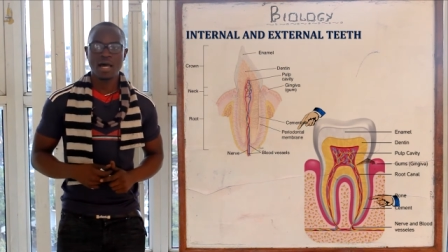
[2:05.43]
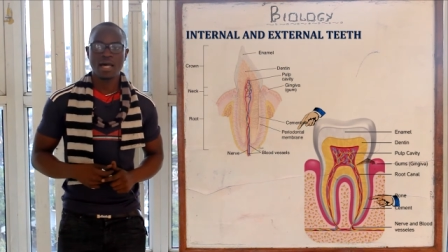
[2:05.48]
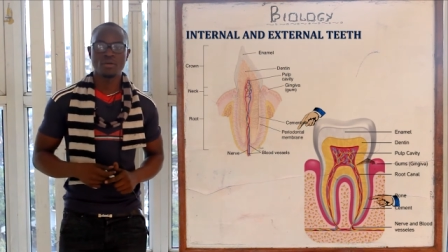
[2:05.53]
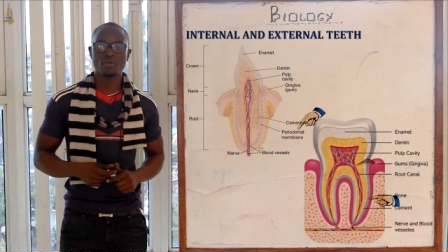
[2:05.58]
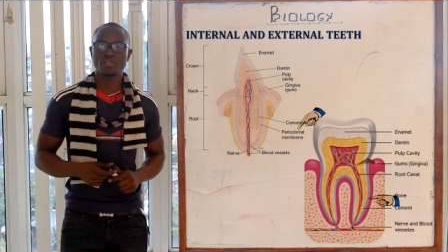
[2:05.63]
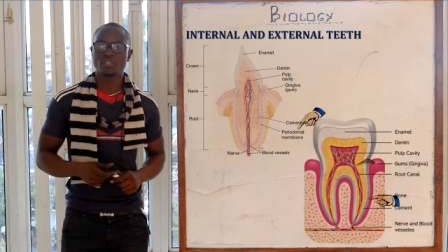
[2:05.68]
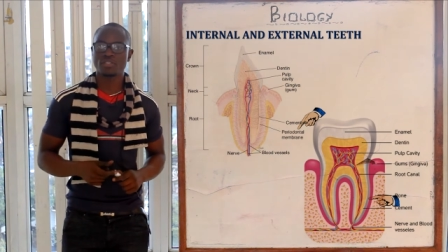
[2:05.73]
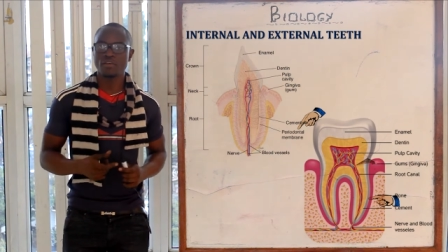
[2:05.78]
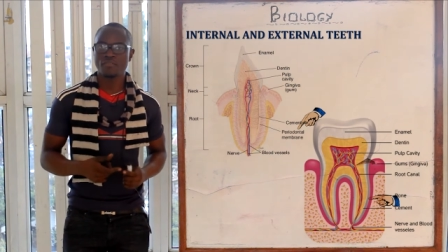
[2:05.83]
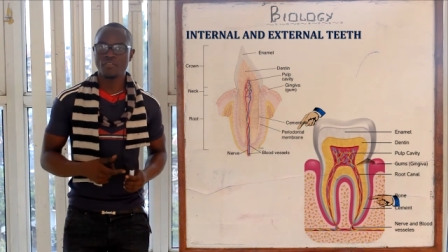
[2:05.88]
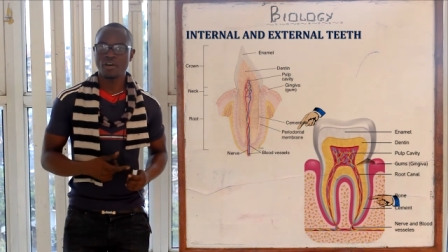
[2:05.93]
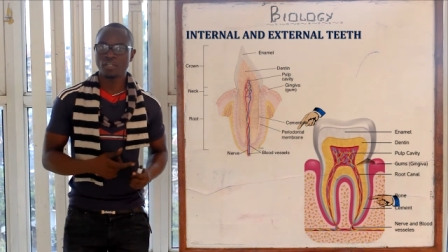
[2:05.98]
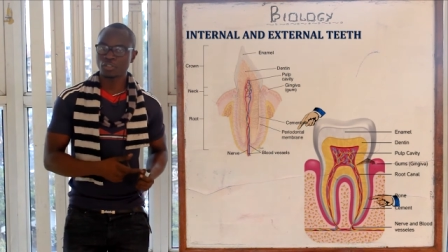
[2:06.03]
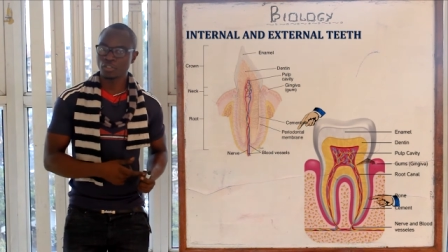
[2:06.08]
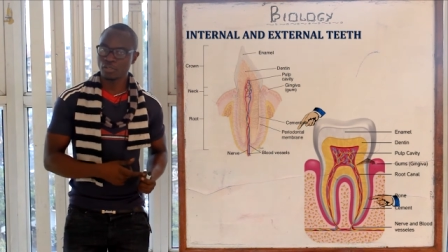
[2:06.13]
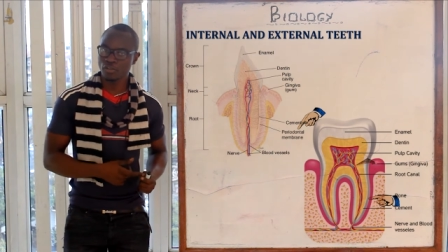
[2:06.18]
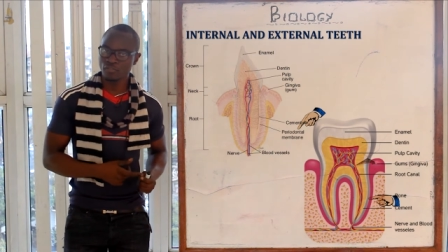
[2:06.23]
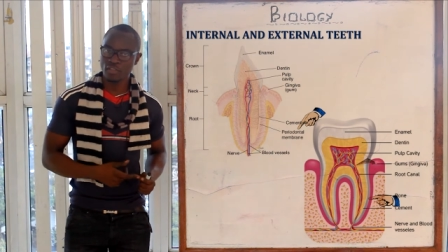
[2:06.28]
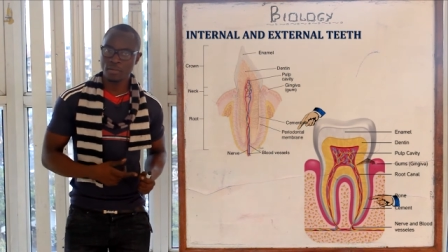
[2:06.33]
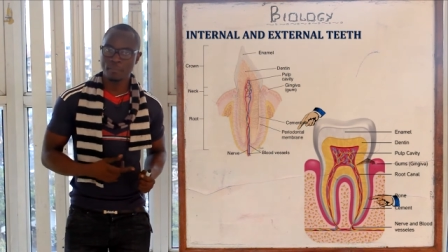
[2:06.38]
And also the
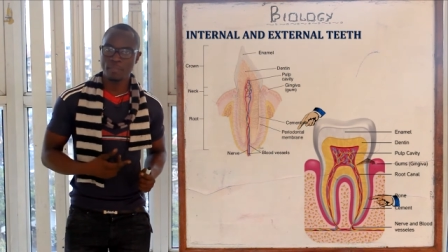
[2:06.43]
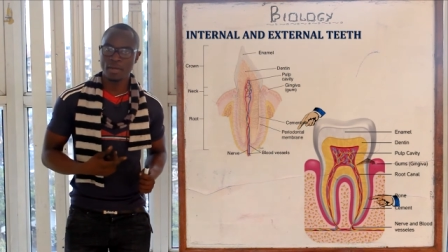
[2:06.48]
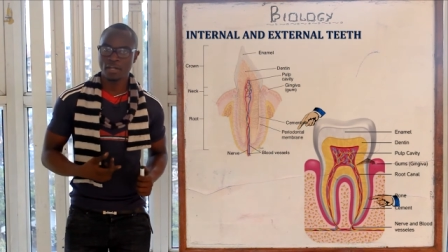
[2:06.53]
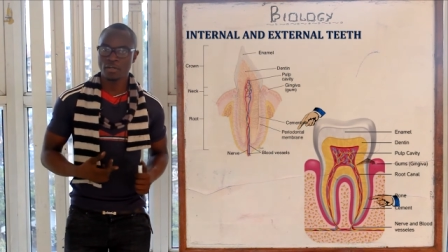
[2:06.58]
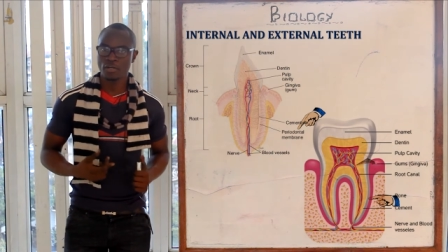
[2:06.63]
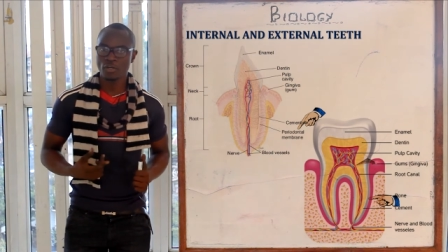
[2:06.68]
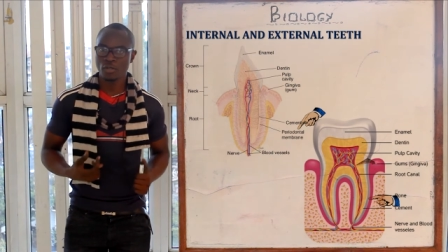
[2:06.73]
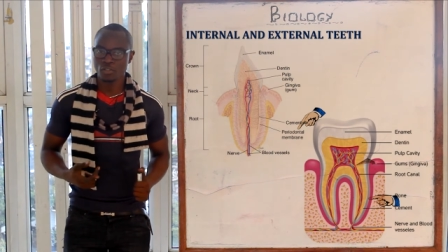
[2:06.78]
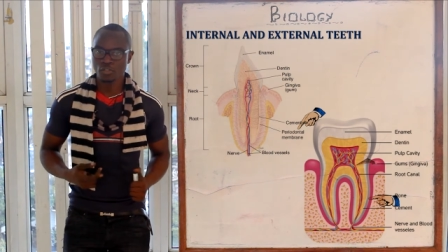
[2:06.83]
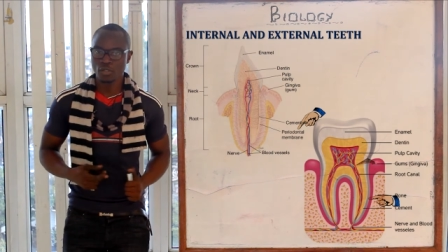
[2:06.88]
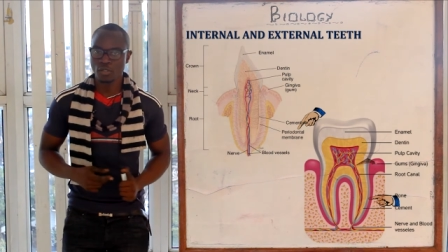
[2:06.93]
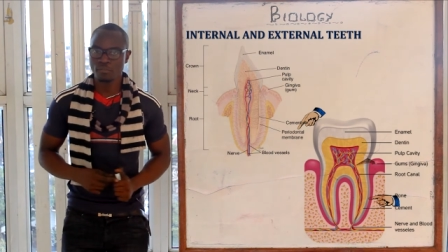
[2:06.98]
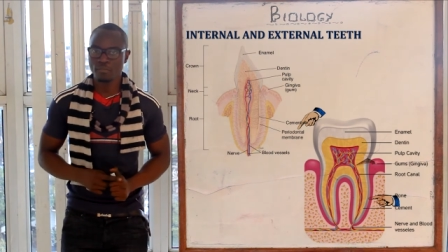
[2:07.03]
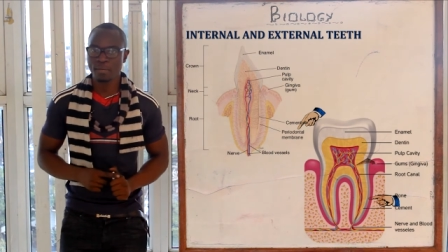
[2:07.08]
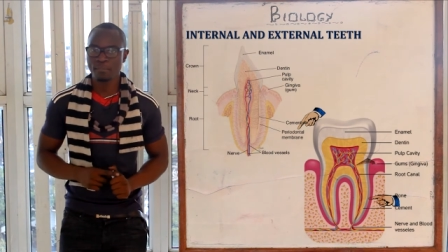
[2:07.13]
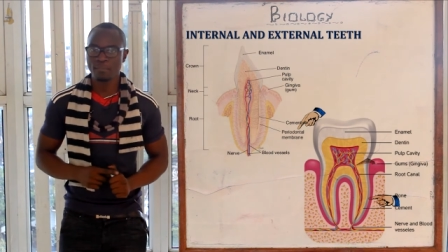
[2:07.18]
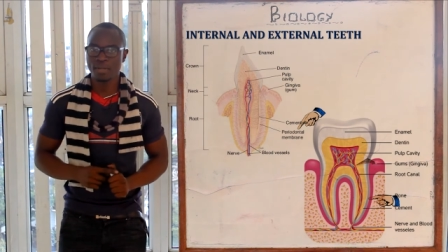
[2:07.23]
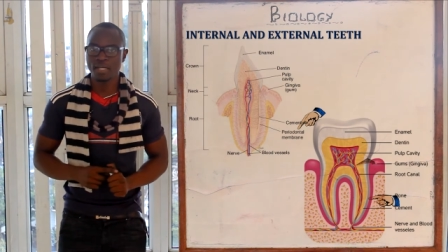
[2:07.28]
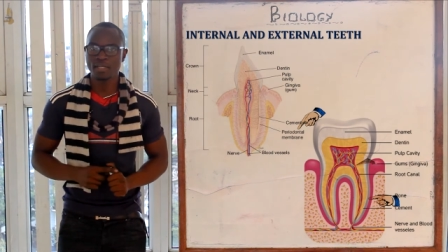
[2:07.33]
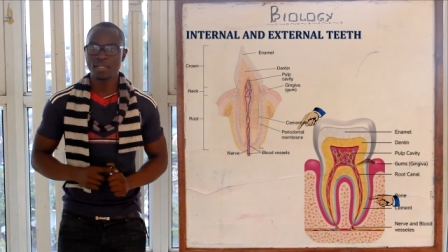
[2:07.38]
function of the periodontal
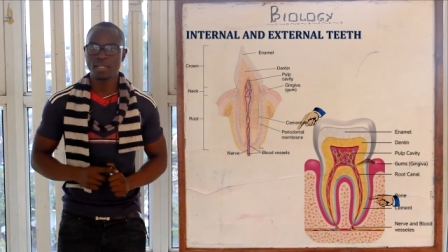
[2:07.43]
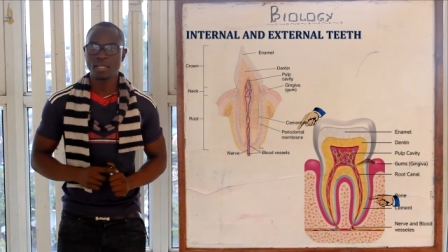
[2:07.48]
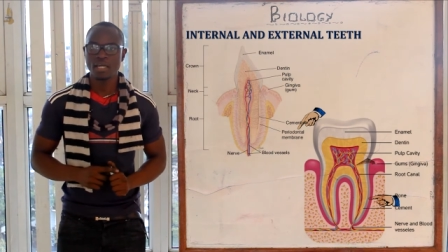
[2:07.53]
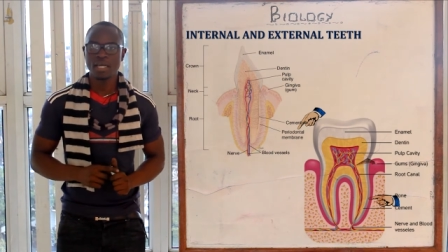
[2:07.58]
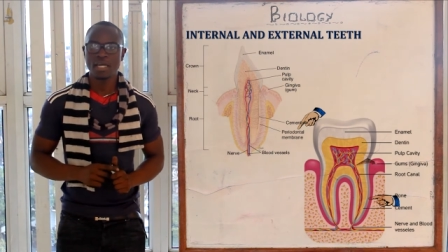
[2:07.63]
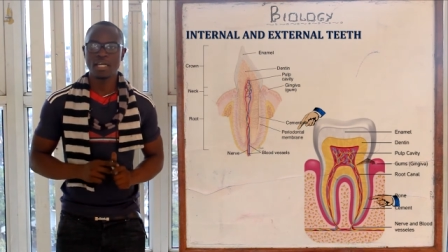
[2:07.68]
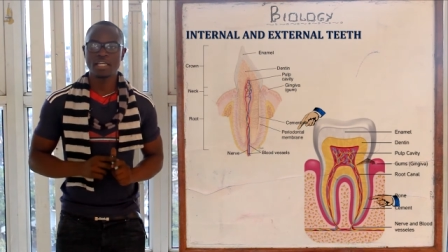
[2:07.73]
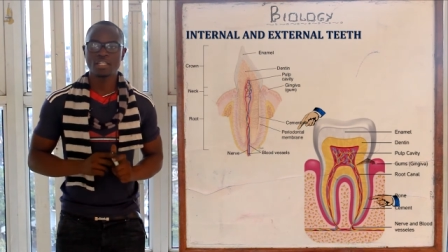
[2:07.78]
membrane,